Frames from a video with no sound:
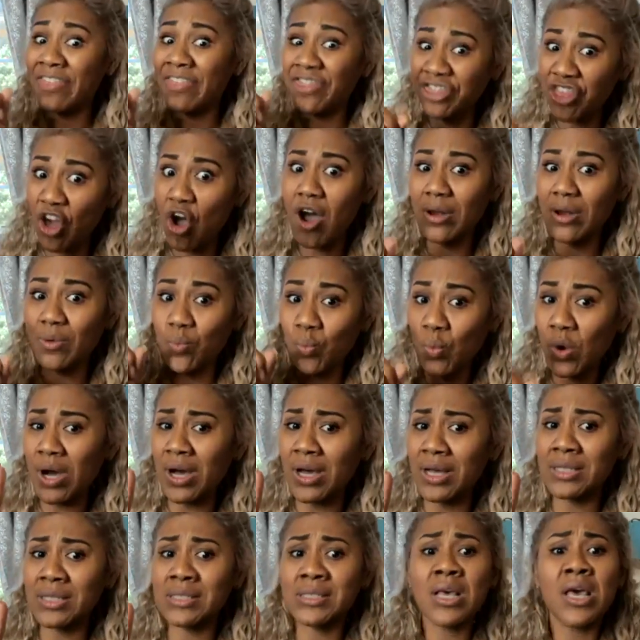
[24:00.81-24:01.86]
thought
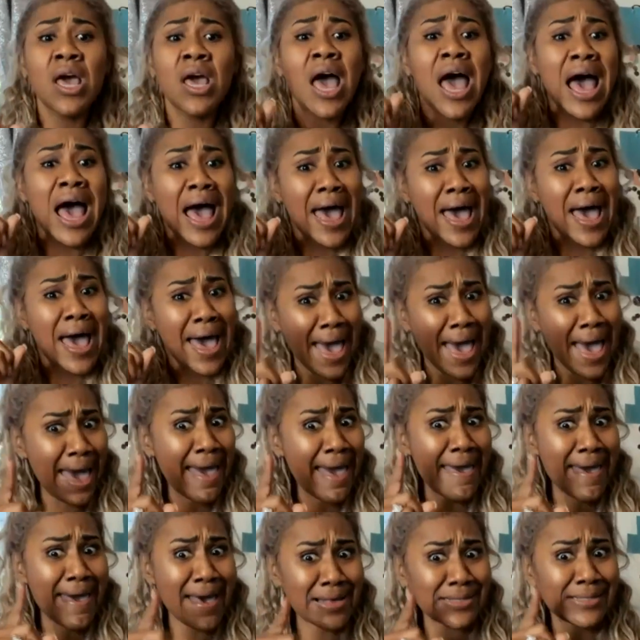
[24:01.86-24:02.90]
was,
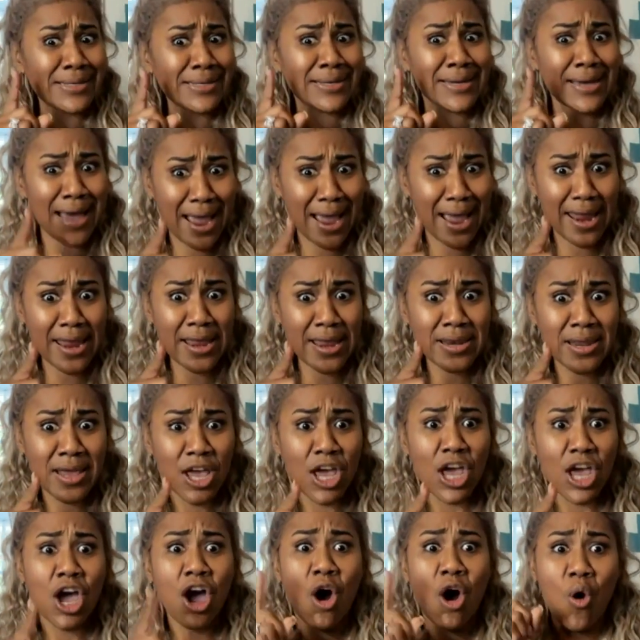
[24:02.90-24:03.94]
high as a kite,
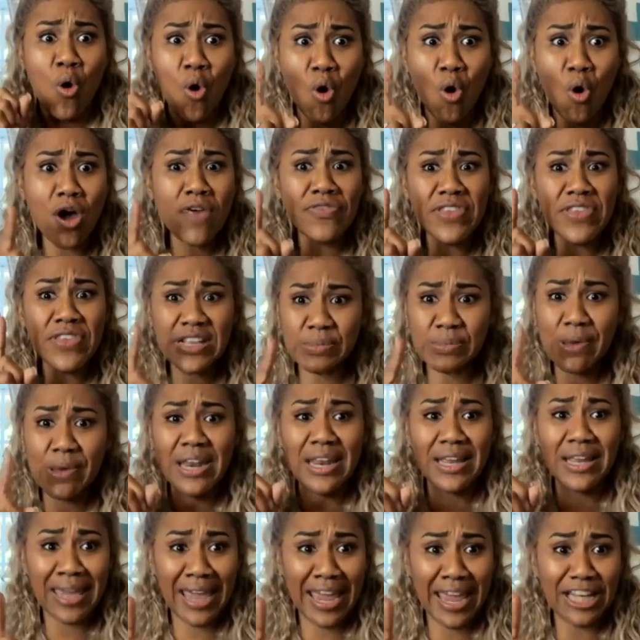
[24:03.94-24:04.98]
on this
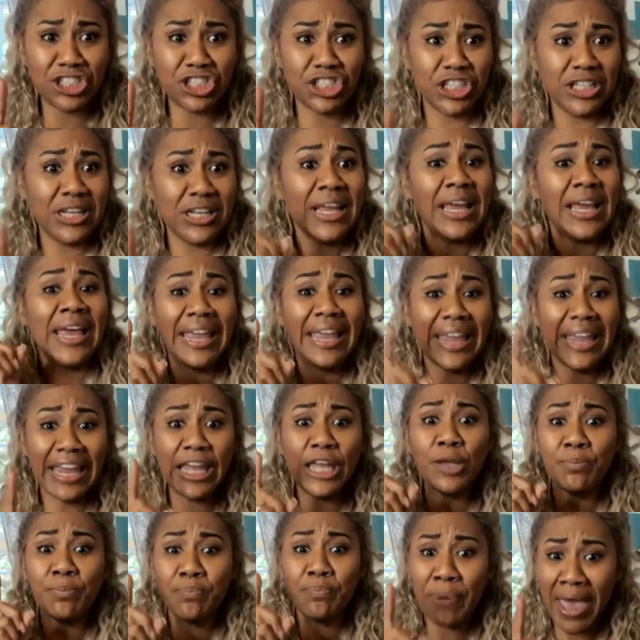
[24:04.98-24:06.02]
medication,
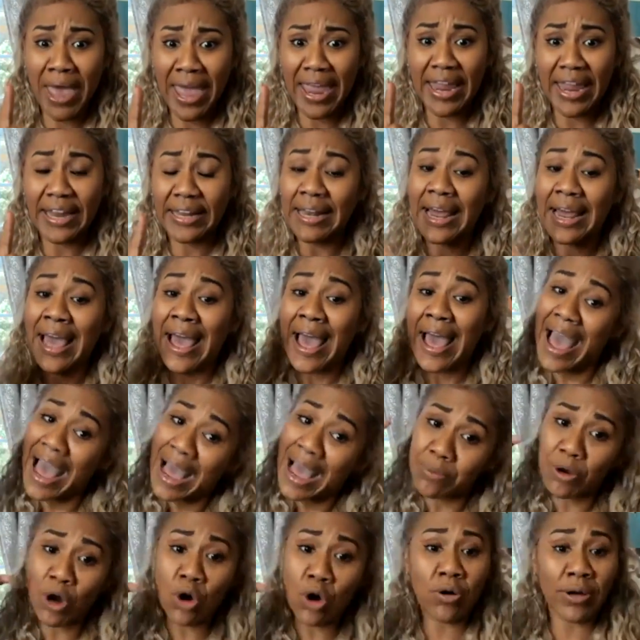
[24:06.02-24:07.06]
in pain,
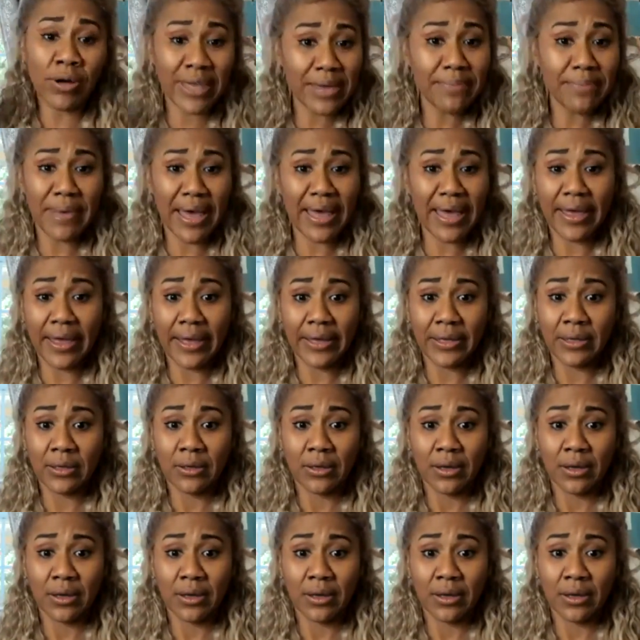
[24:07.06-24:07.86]
I'm going to get mine.